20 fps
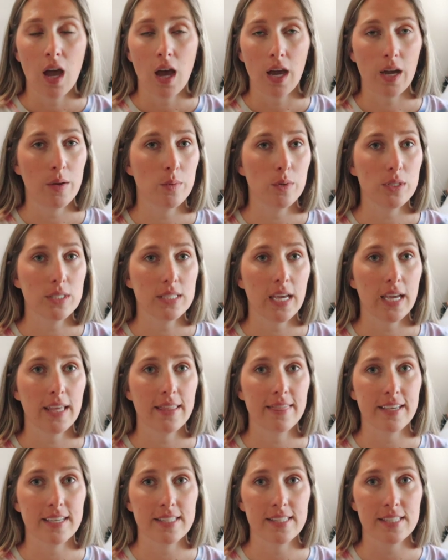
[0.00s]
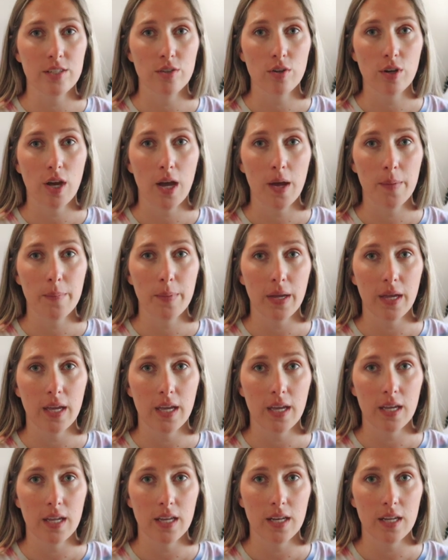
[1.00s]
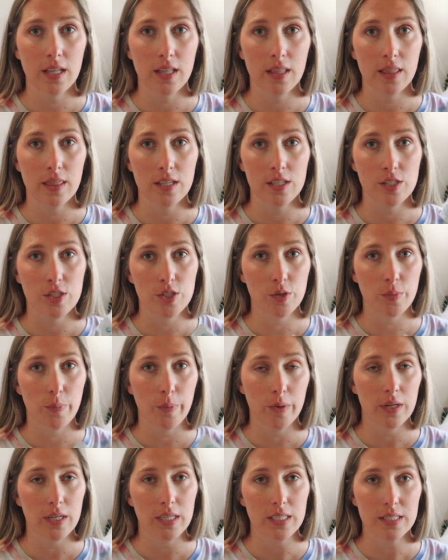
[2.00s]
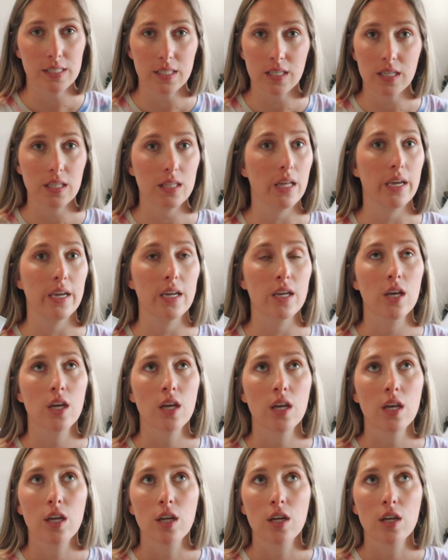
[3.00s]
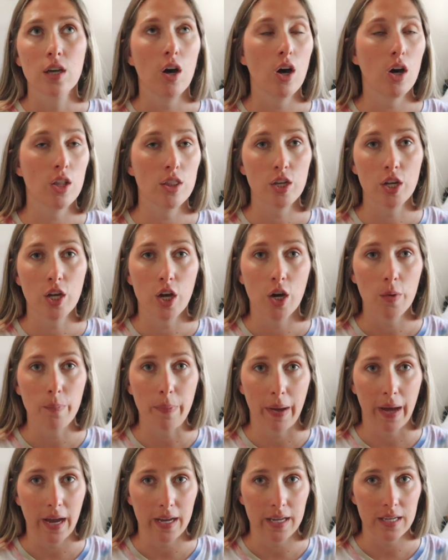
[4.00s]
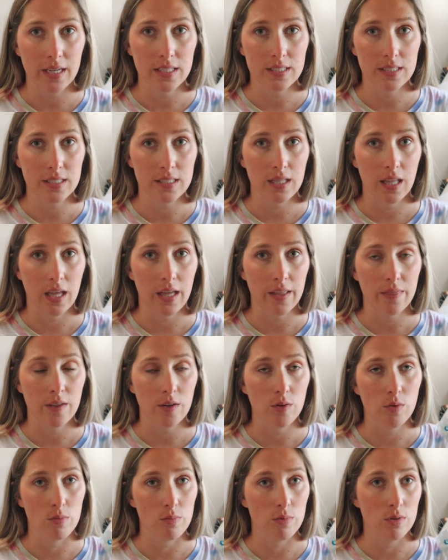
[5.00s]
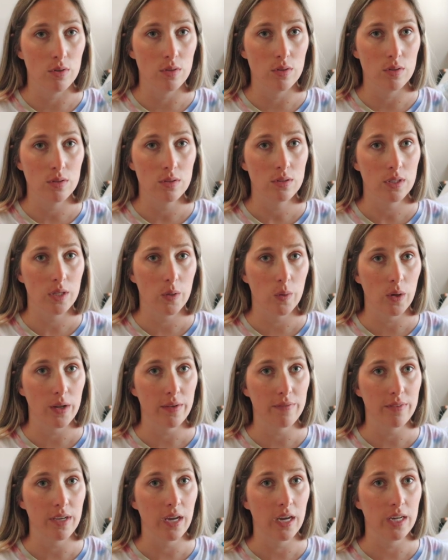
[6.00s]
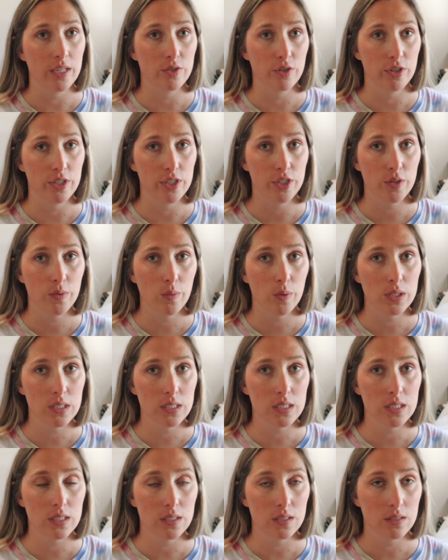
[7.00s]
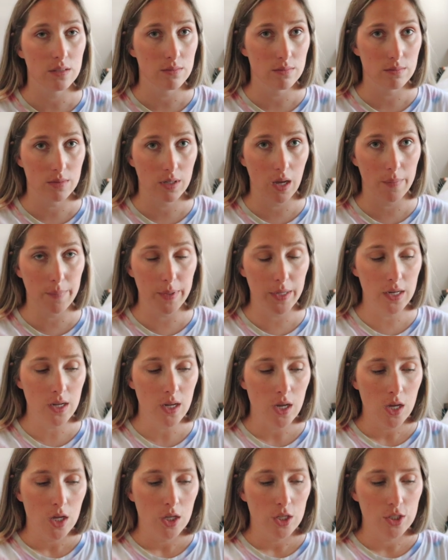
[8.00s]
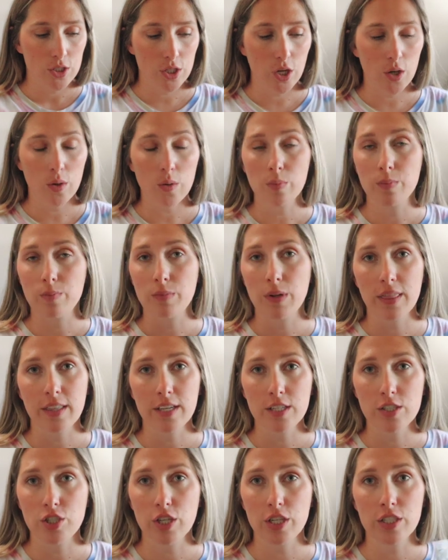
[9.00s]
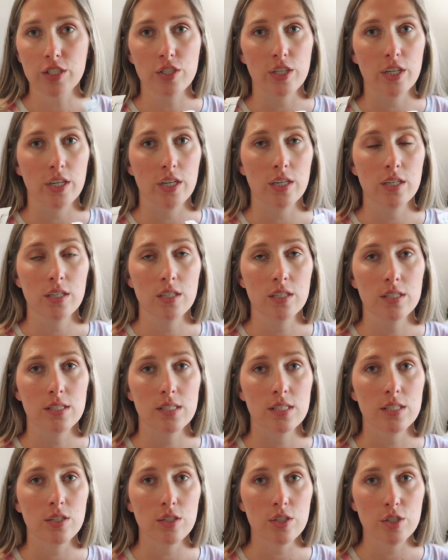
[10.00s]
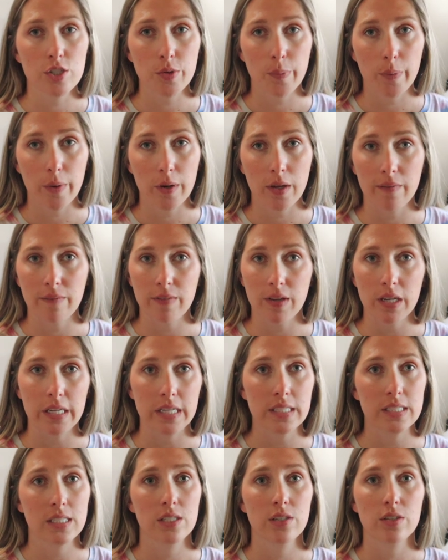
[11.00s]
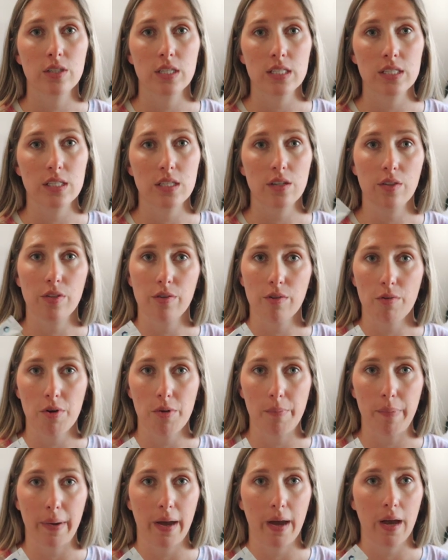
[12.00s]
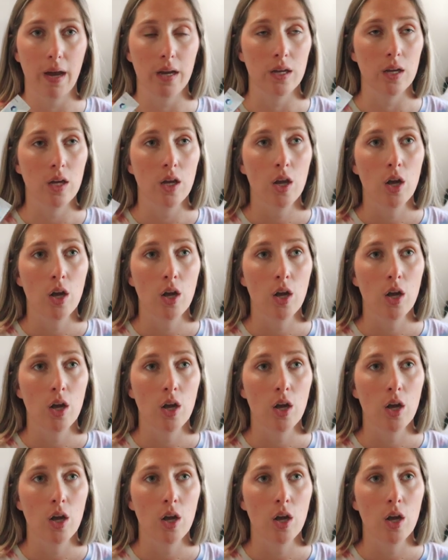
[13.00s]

I will say they still come in the super easy, like on the go packets that the normal liquid IV hydration ones come in. So nothing's changed there. Still super convenient, still easy to throw in a bag